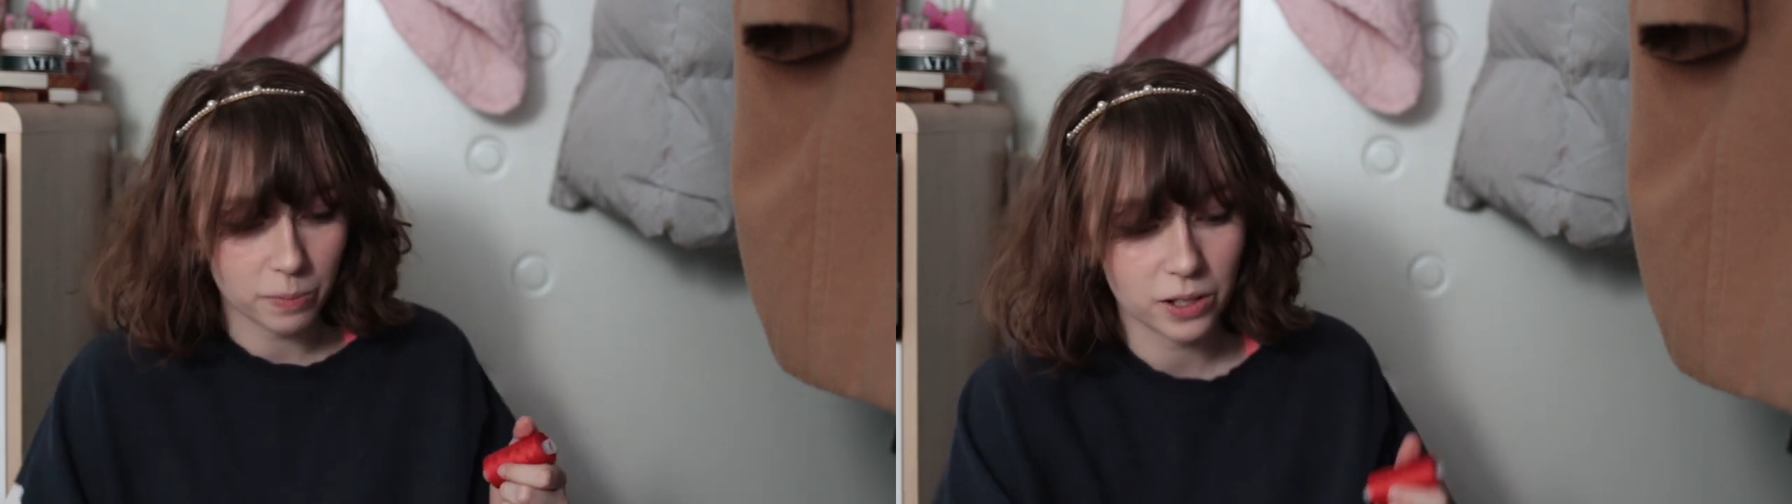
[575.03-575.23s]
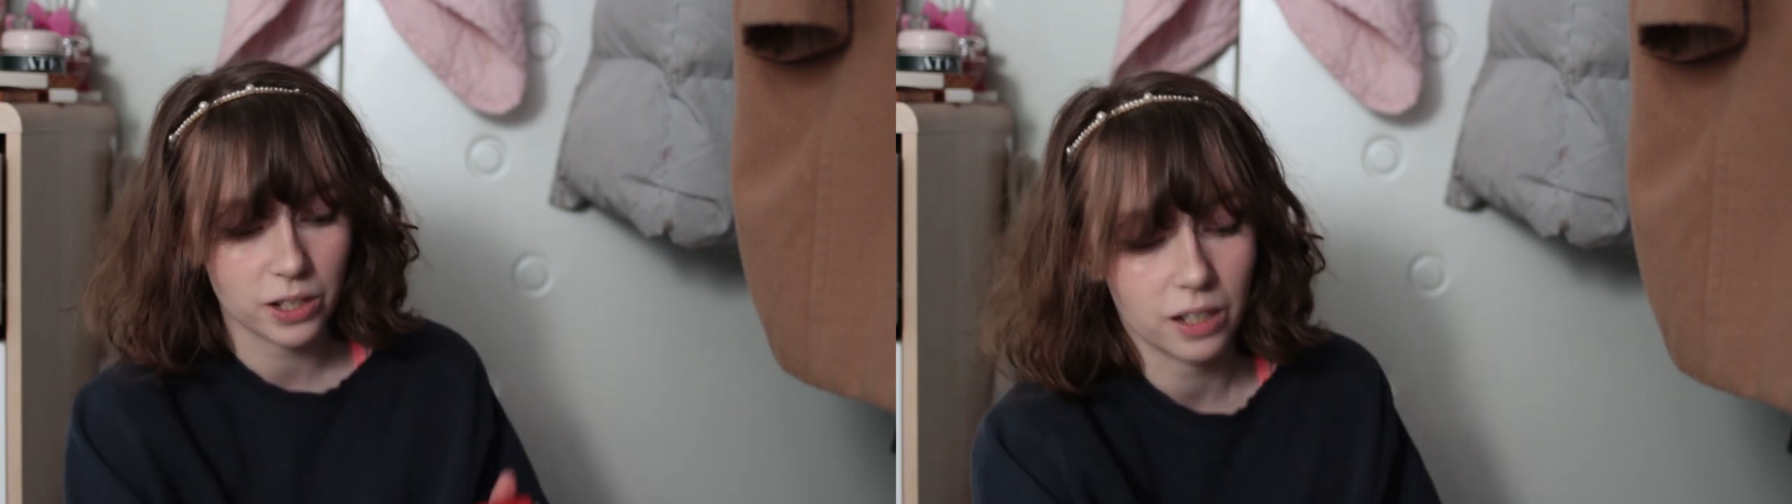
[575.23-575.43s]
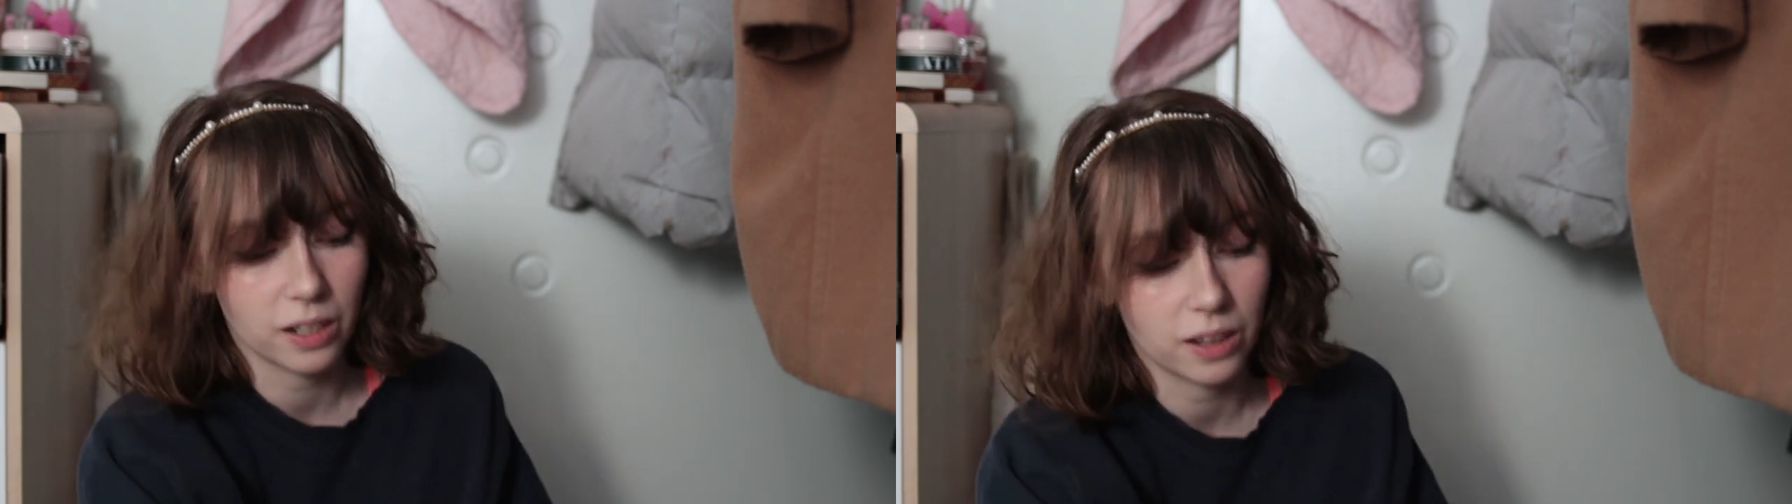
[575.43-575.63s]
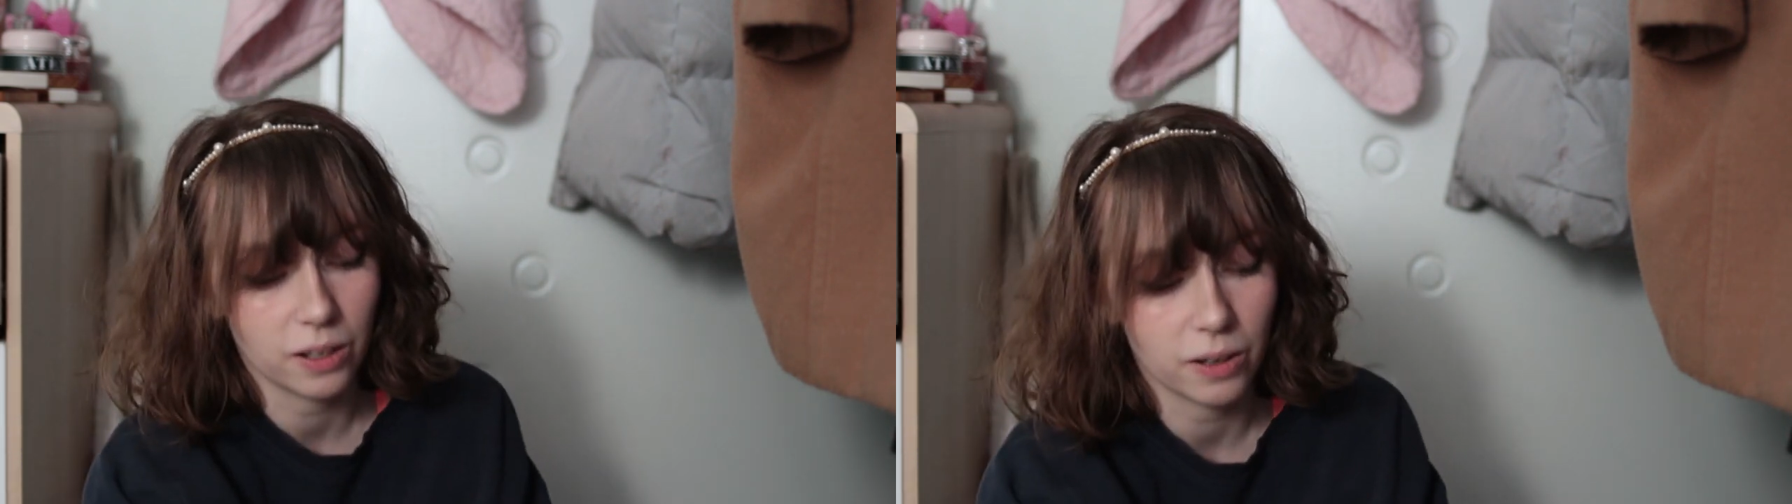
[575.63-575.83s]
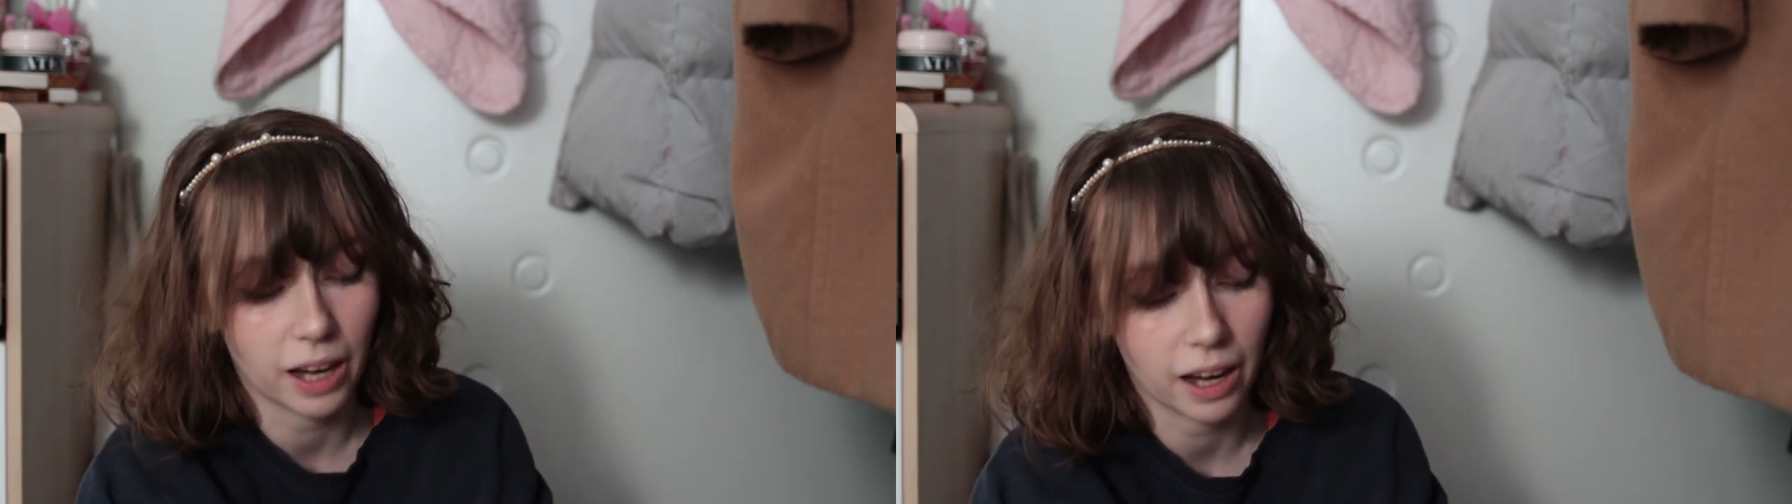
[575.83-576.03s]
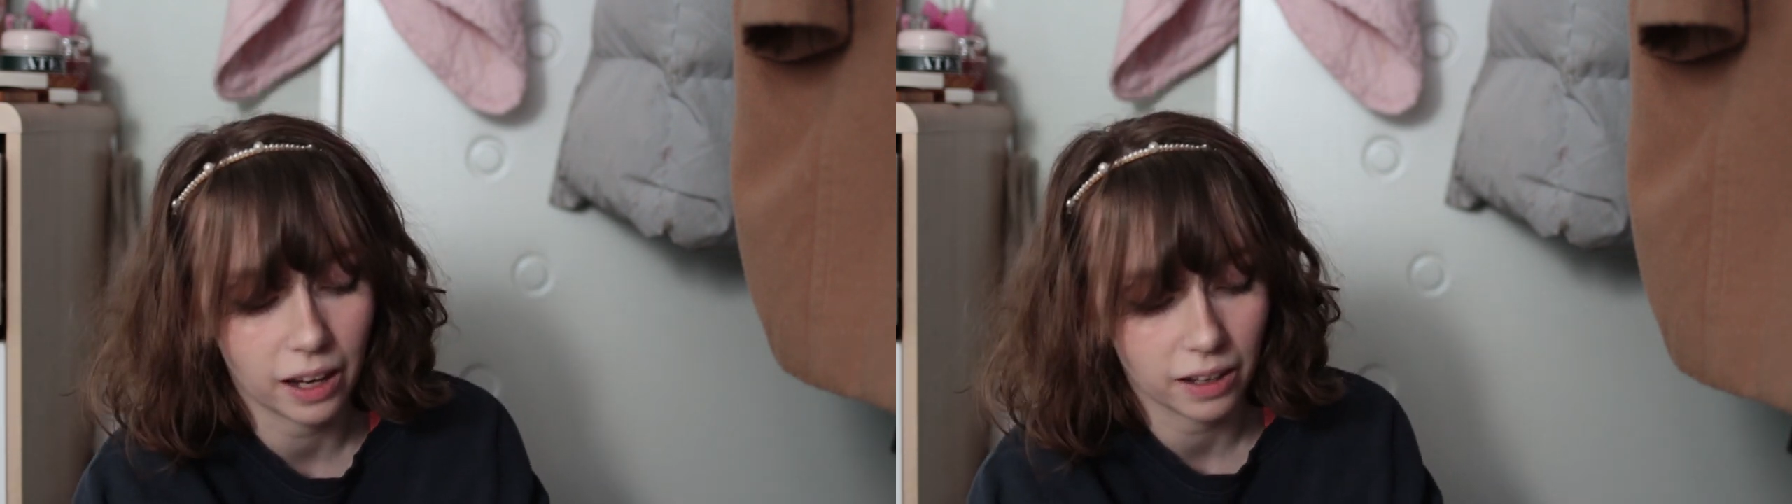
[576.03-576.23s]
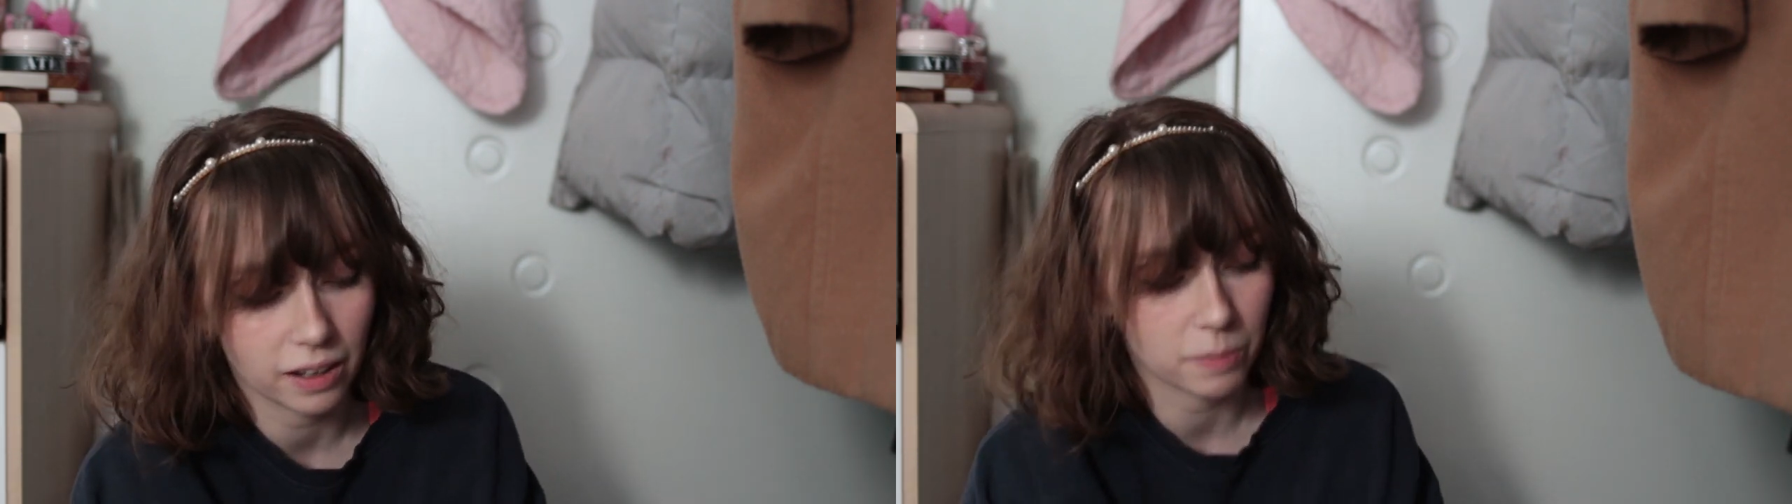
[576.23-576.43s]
machine in the UK